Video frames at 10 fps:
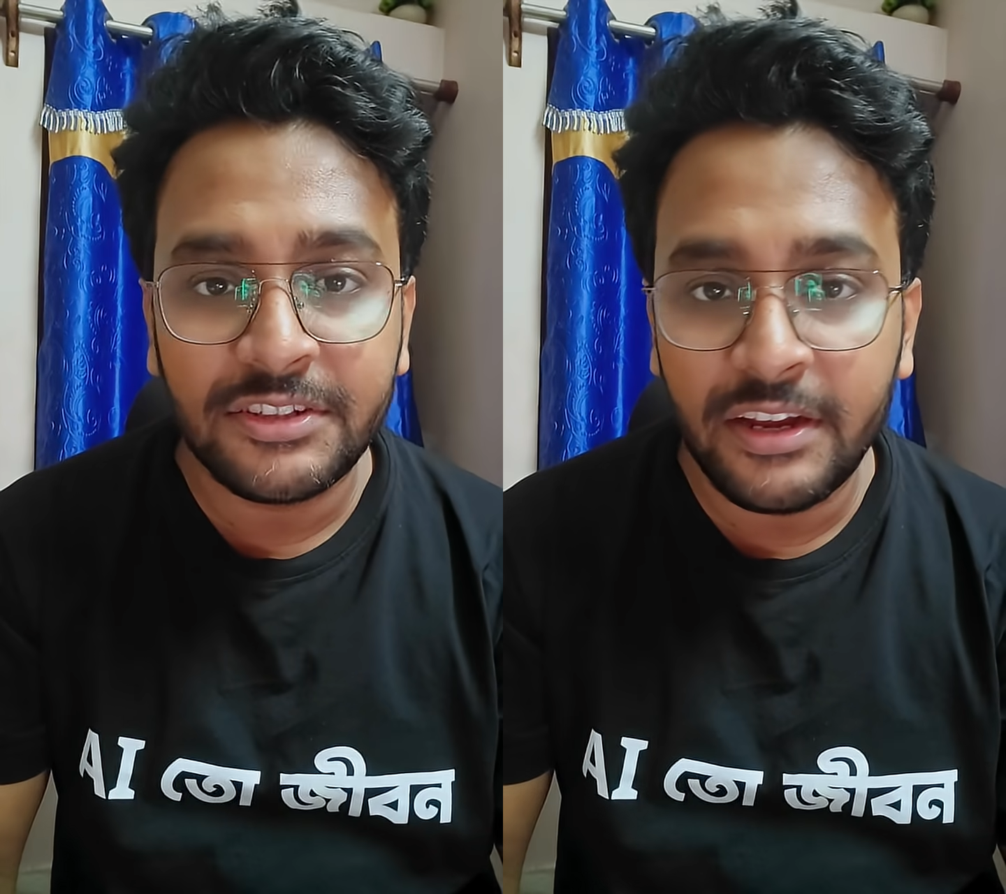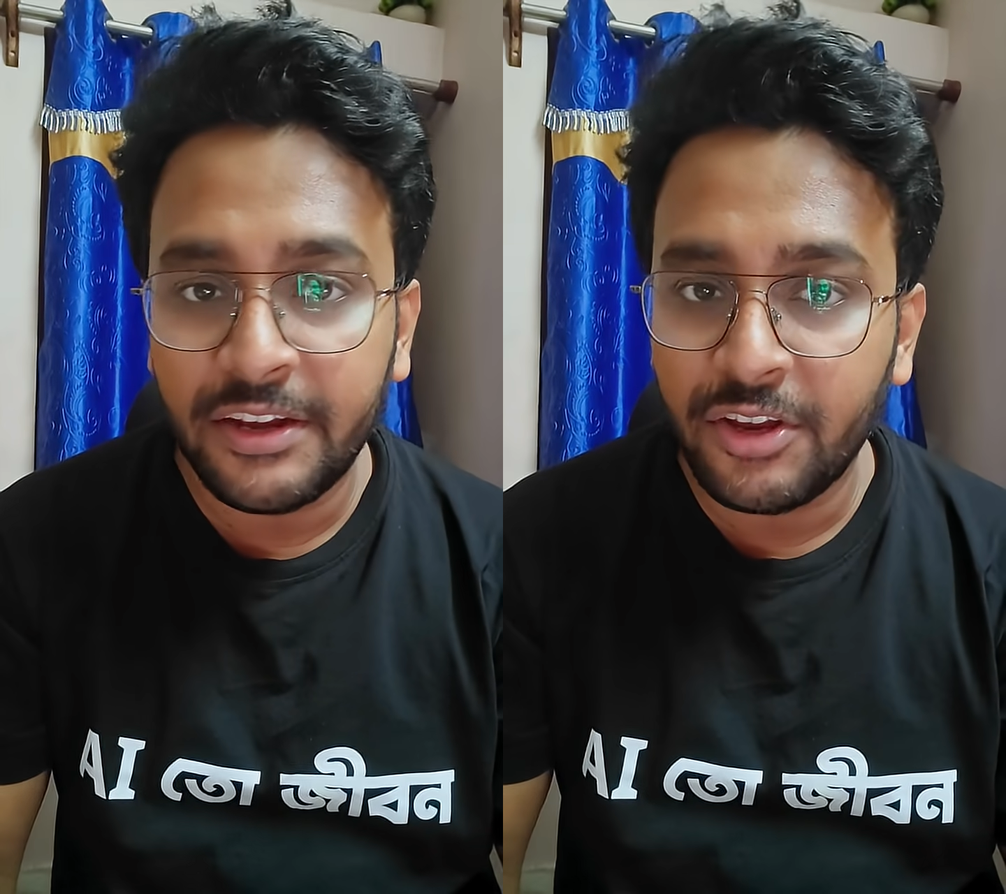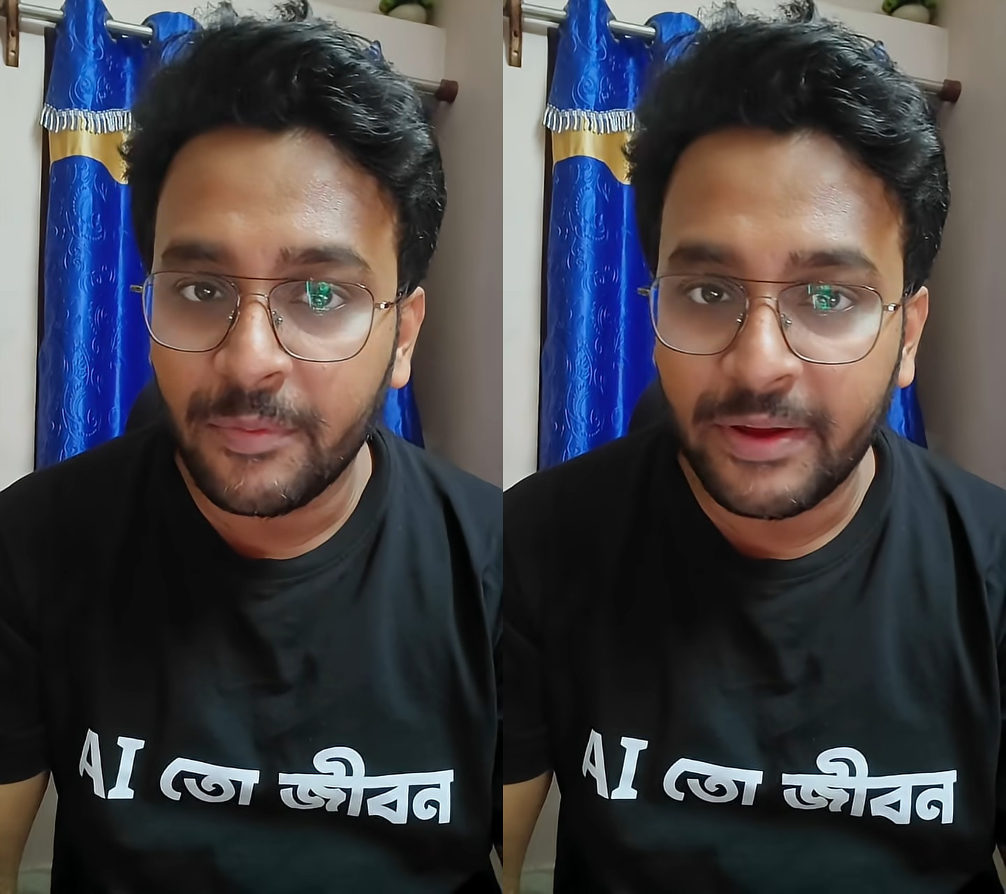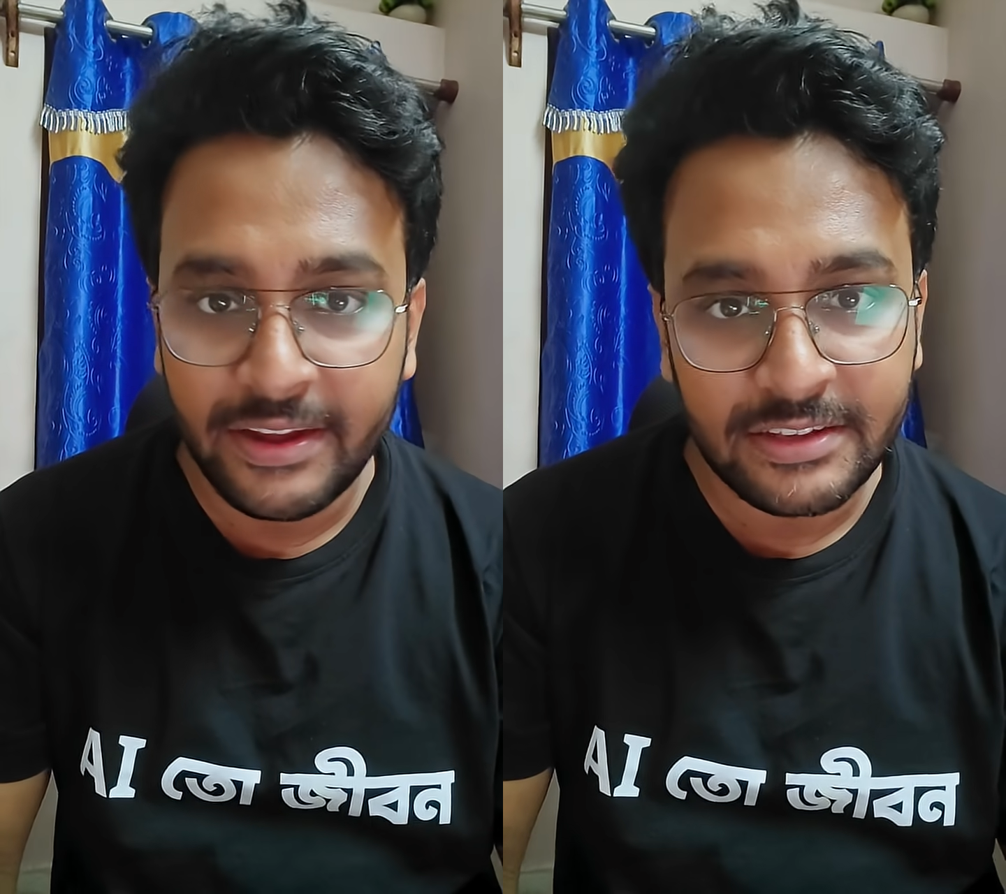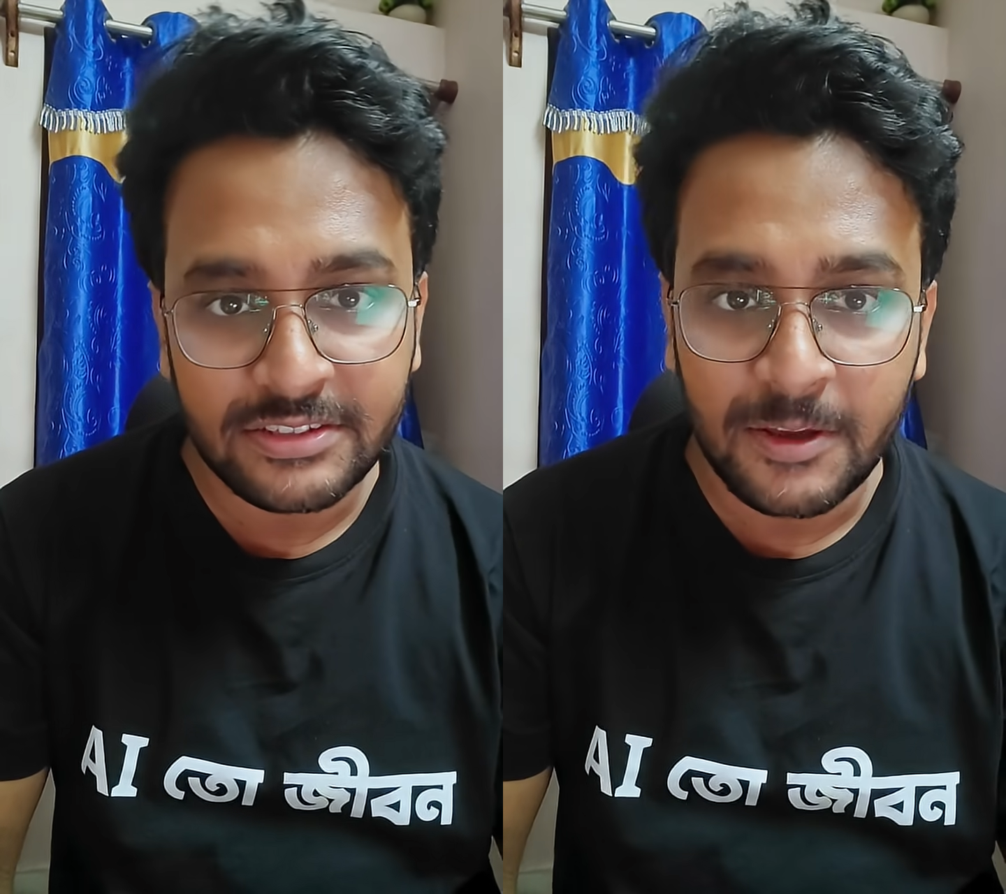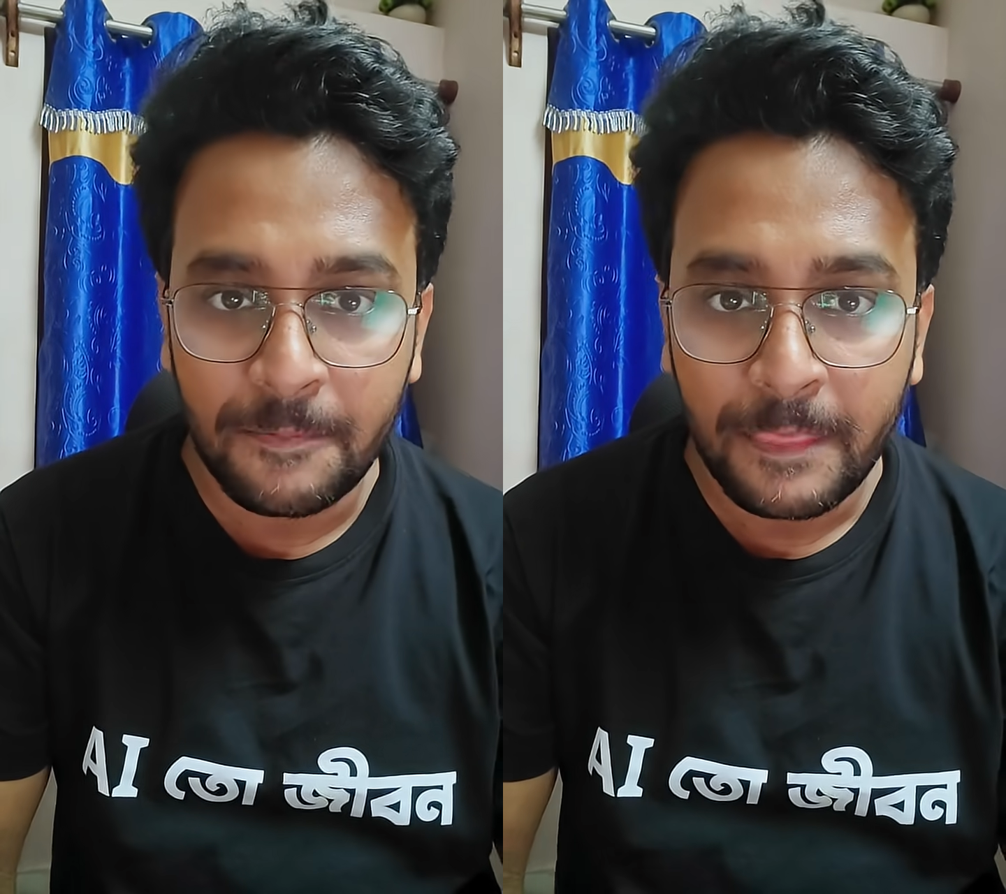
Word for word: reality of GATE exam.